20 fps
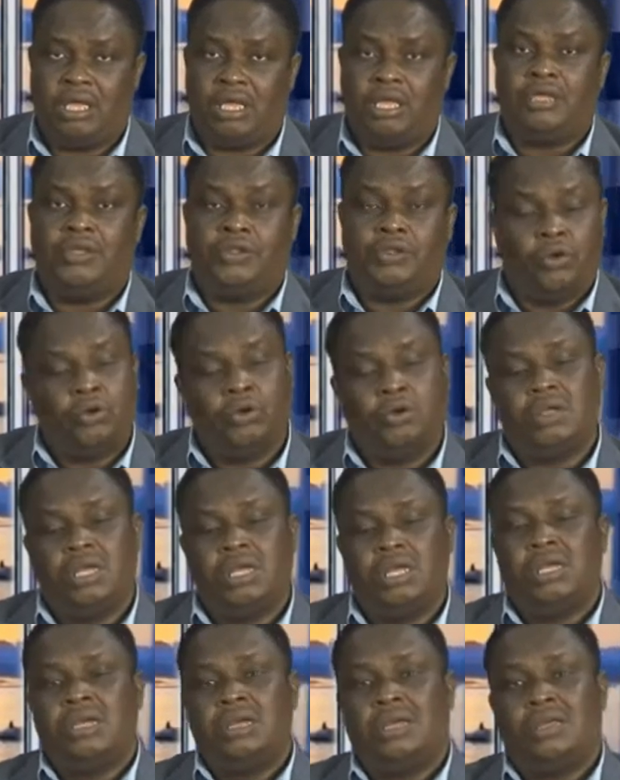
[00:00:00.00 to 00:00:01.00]

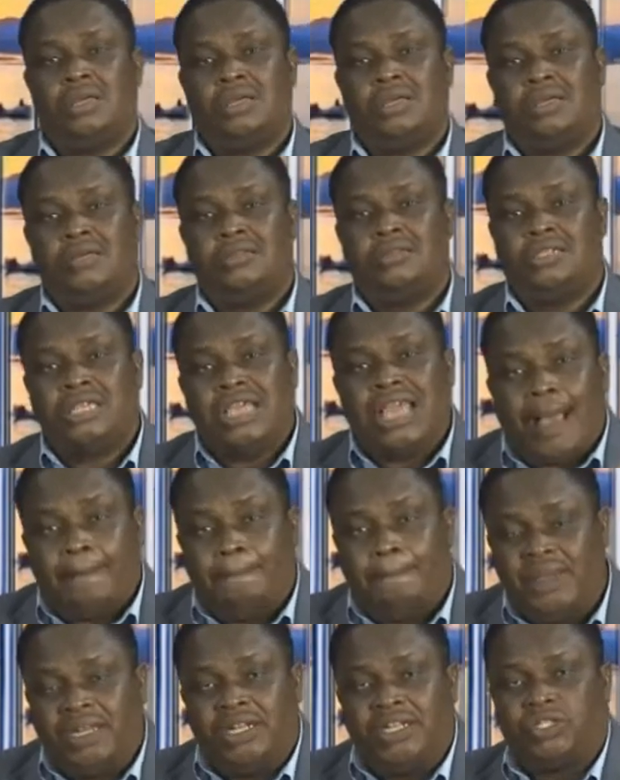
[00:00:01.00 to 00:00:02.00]
The
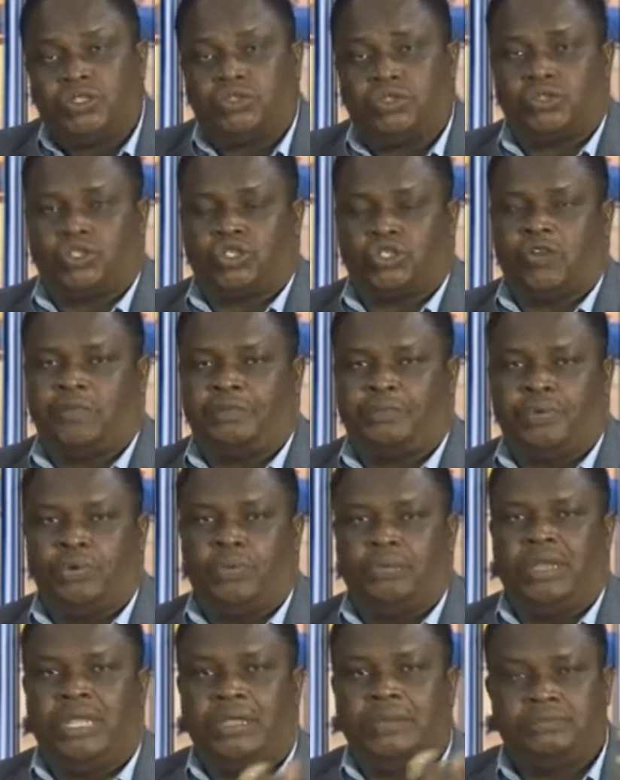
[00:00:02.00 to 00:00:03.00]
ability to solve
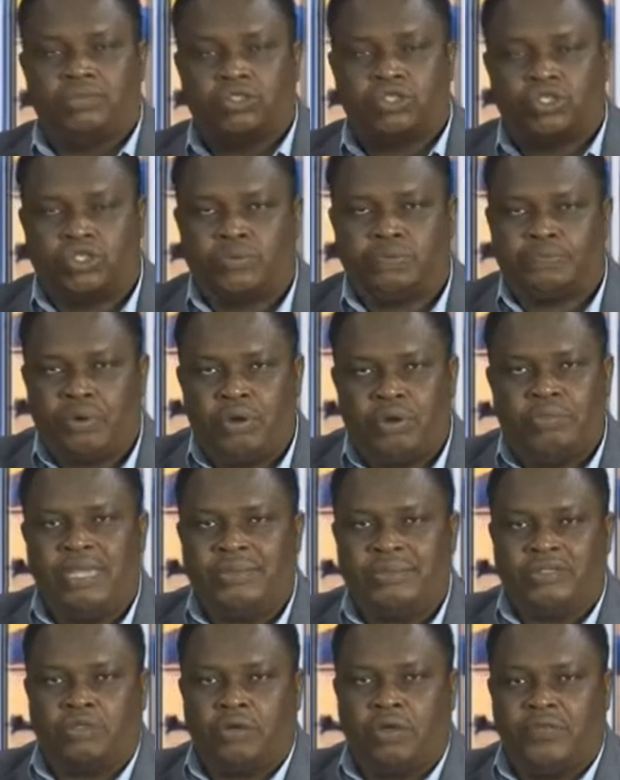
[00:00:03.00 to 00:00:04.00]
problems,
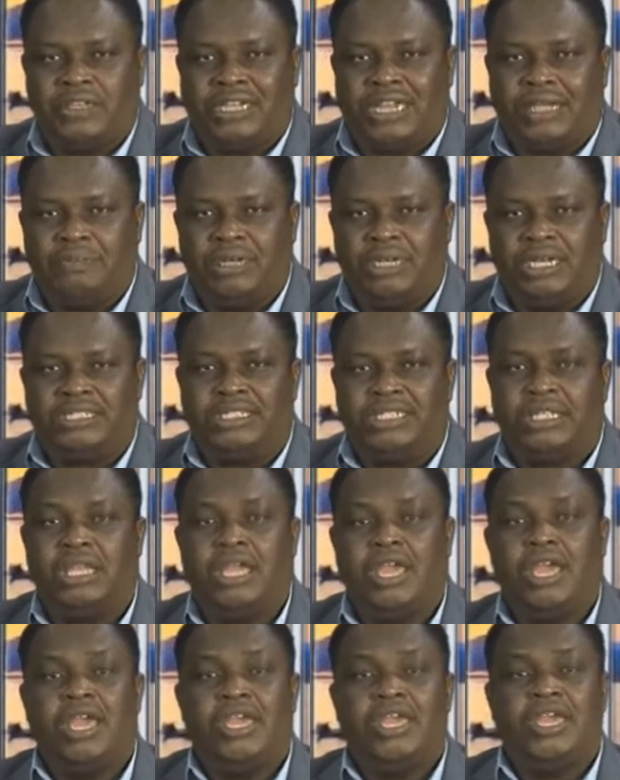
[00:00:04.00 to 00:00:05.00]
problem solving ability,
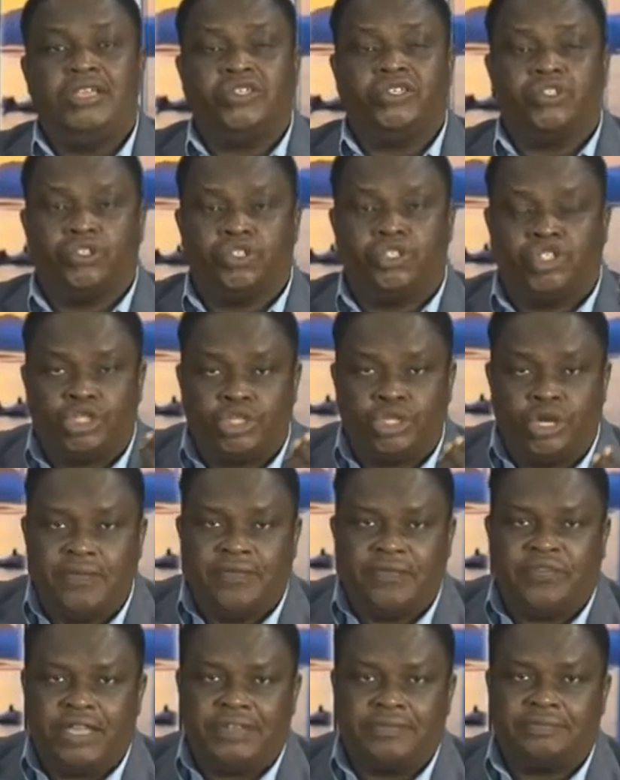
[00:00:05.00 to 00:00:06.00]
is
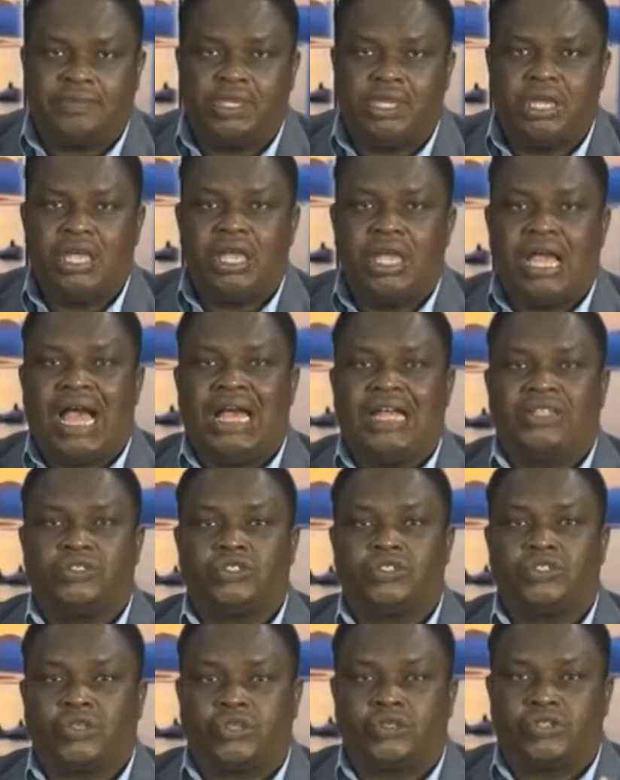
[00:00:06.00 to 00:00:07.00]
driven and
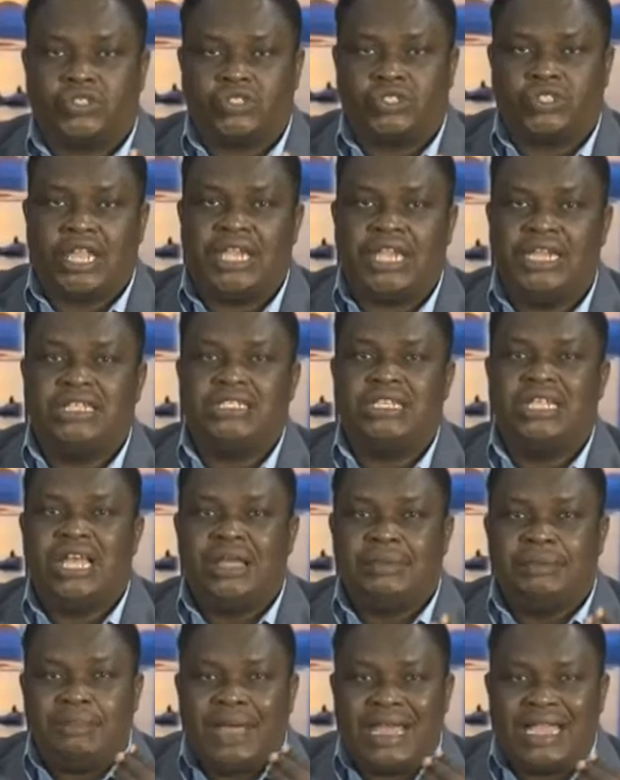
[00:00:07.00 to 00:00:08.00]
sustained
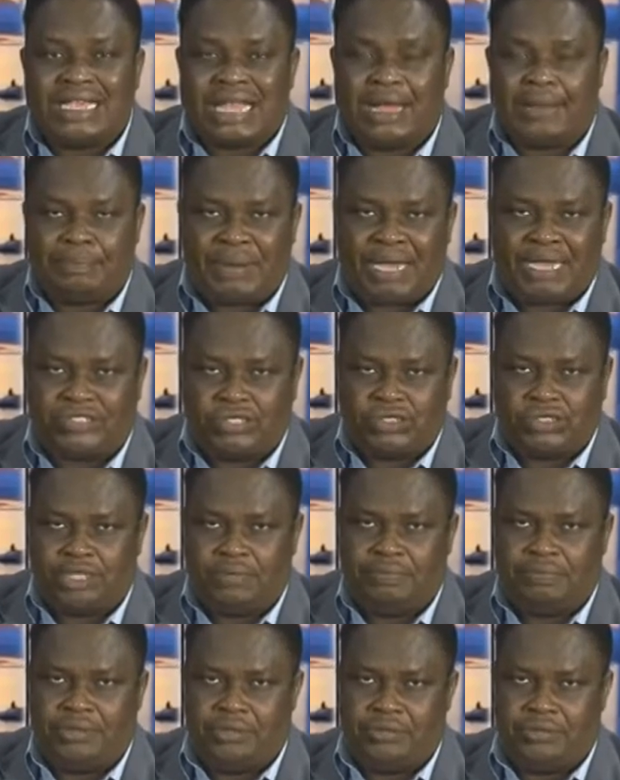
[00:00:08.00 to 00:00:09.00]
by capacity
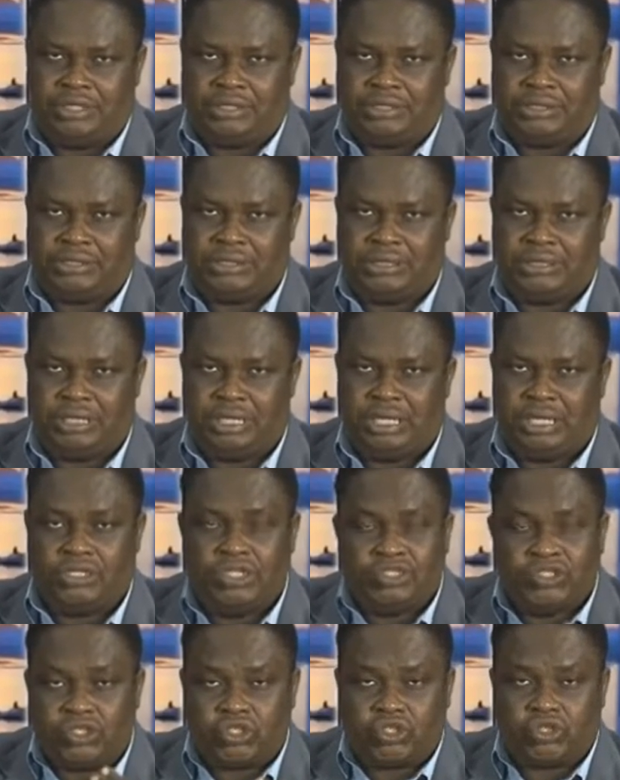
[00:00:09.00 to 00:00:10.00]
building.
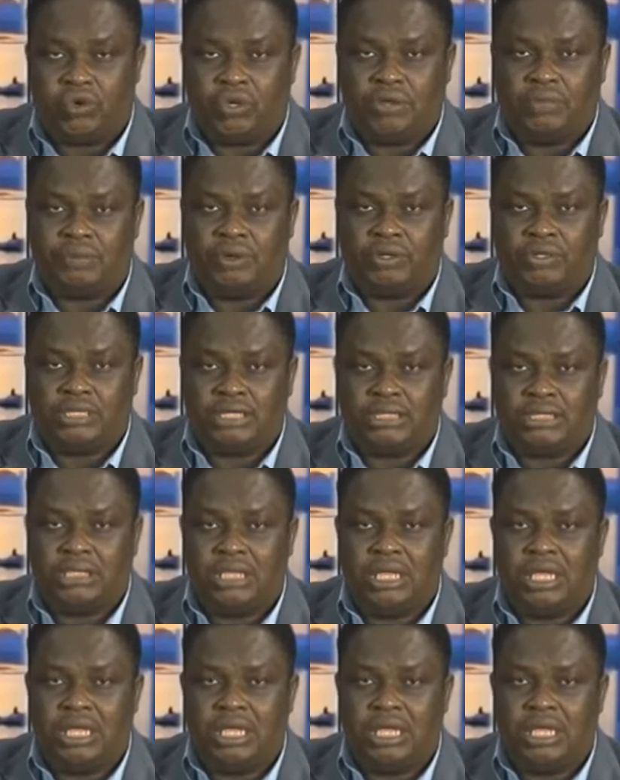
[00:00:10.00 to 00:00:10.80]
This is so important.